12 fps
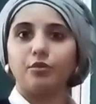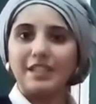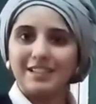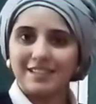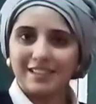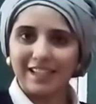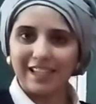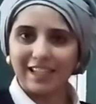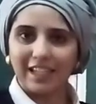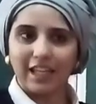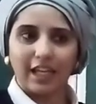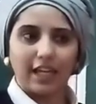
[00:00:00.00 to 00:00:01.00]

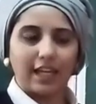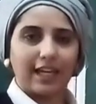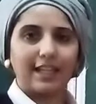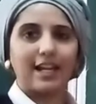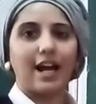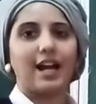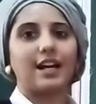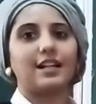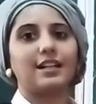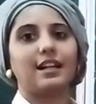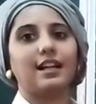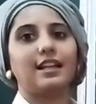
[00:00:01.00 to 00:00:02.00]
see in
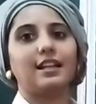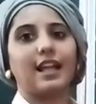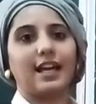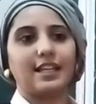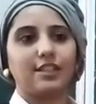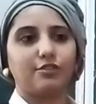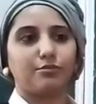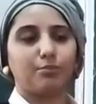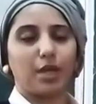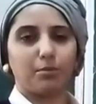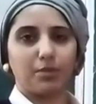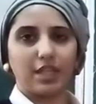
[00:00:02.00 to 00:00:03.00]
our life,
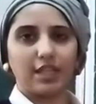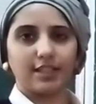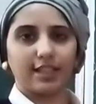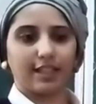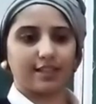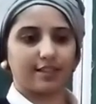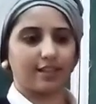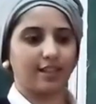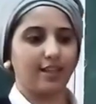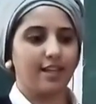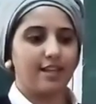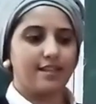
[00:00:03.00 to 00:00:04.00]
maybe that
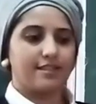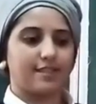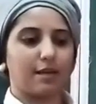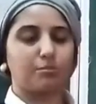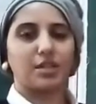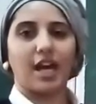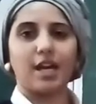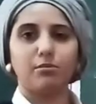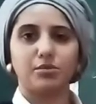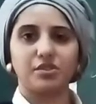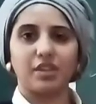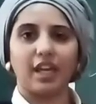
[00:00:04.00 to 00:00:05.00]

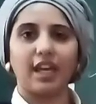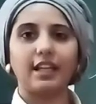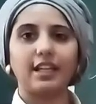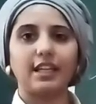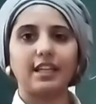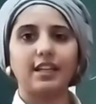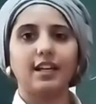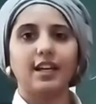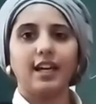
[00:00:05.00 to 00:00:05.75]
Sometimes any